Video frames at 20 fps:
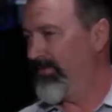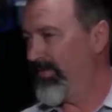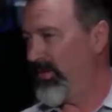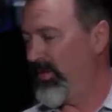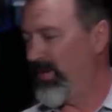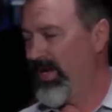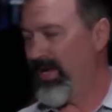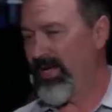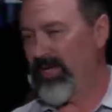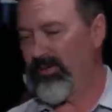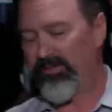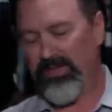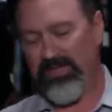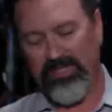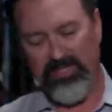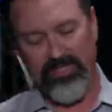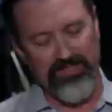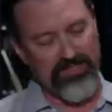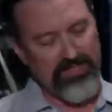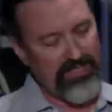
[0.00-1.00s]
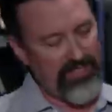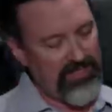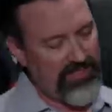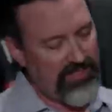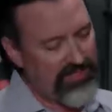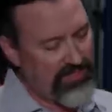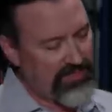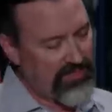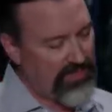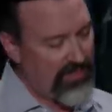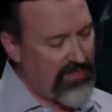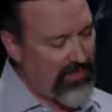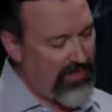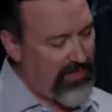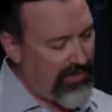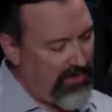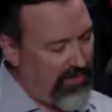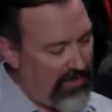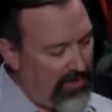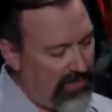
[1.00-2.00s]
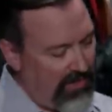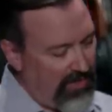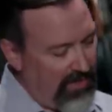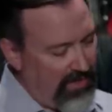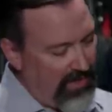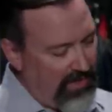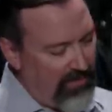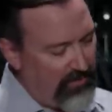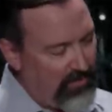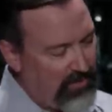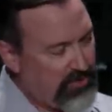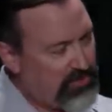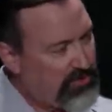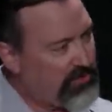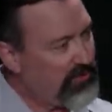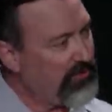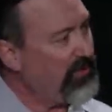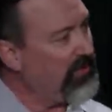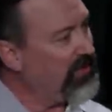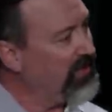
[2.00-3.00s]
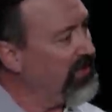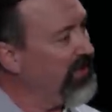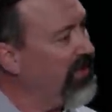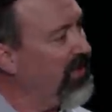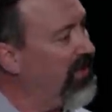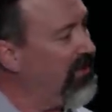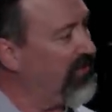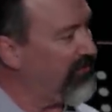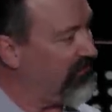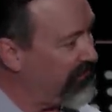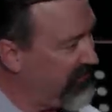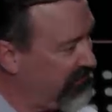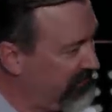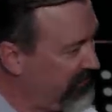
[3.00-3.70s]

Why? Because he's mature in love.